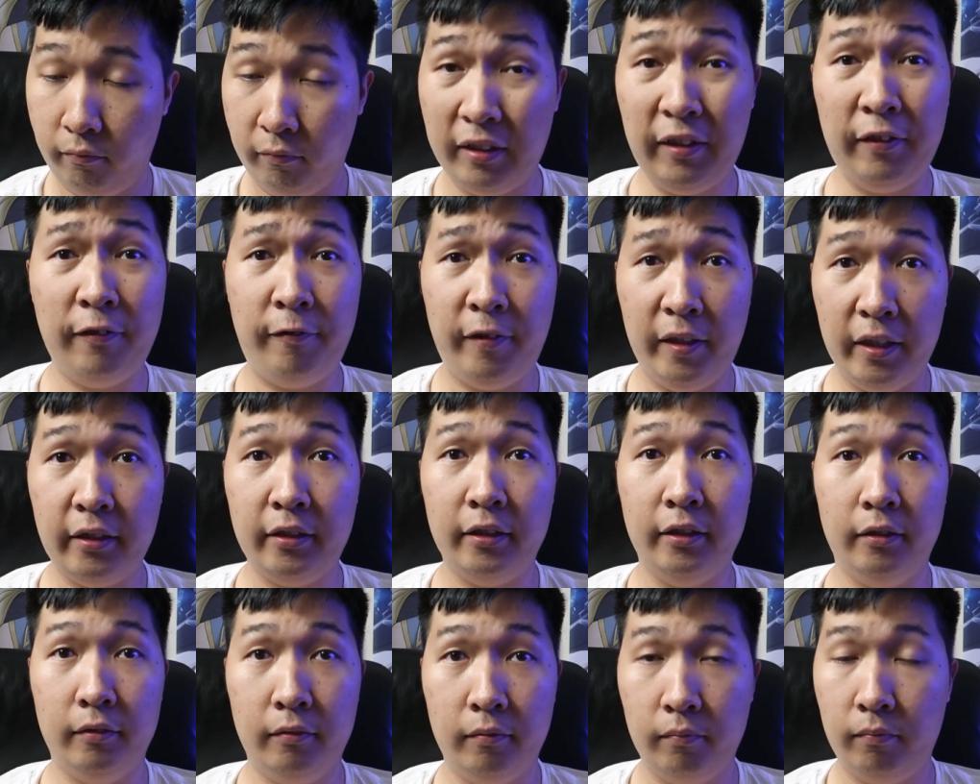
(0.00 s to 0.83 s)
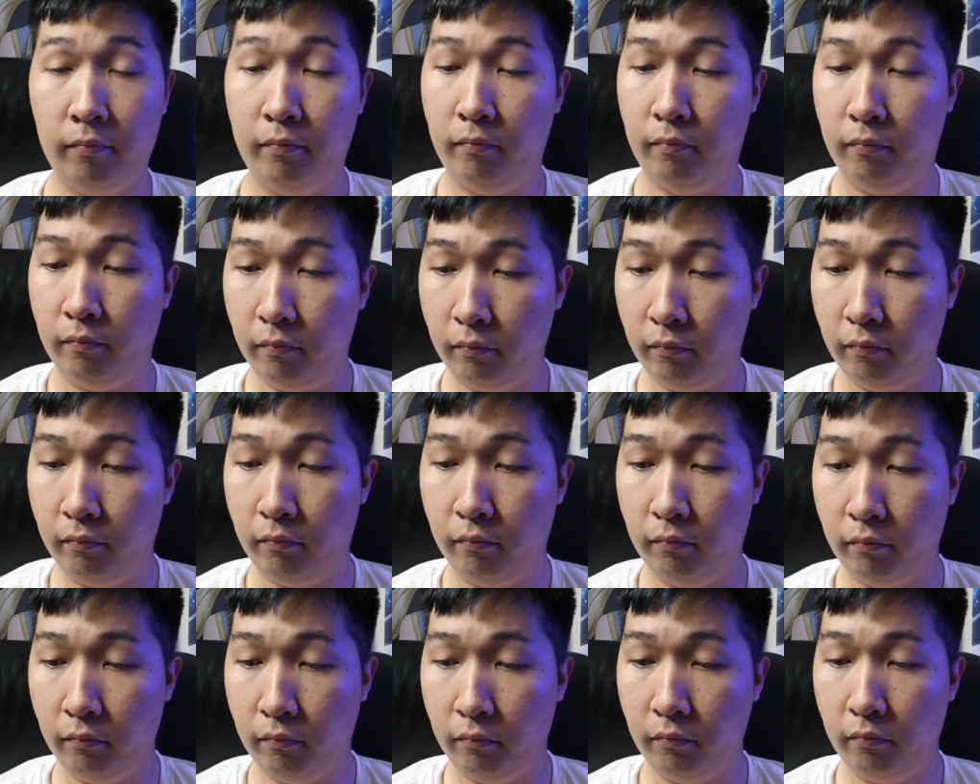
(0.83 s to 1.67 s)
They fix it
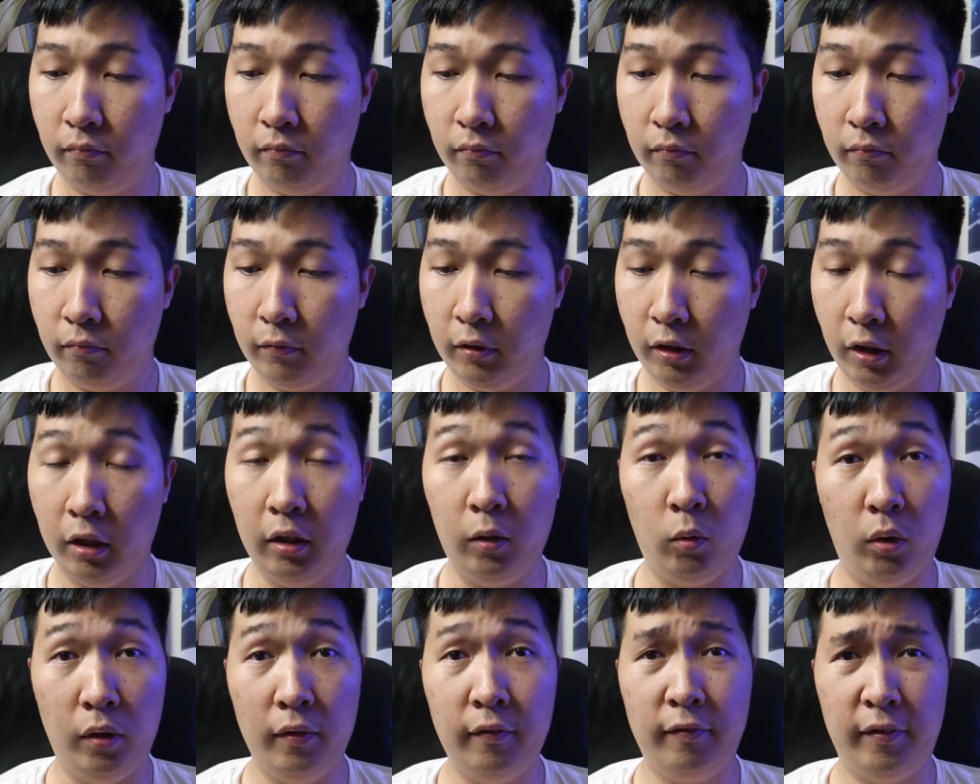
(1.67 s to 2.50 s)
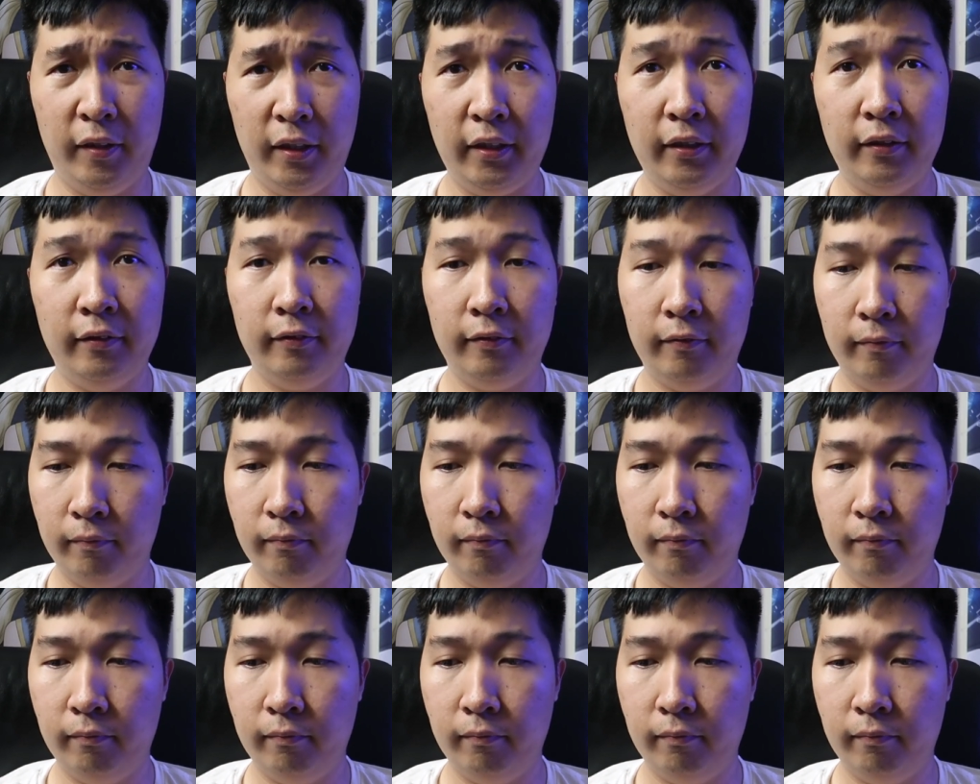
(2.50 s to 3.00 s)
on the 1.5.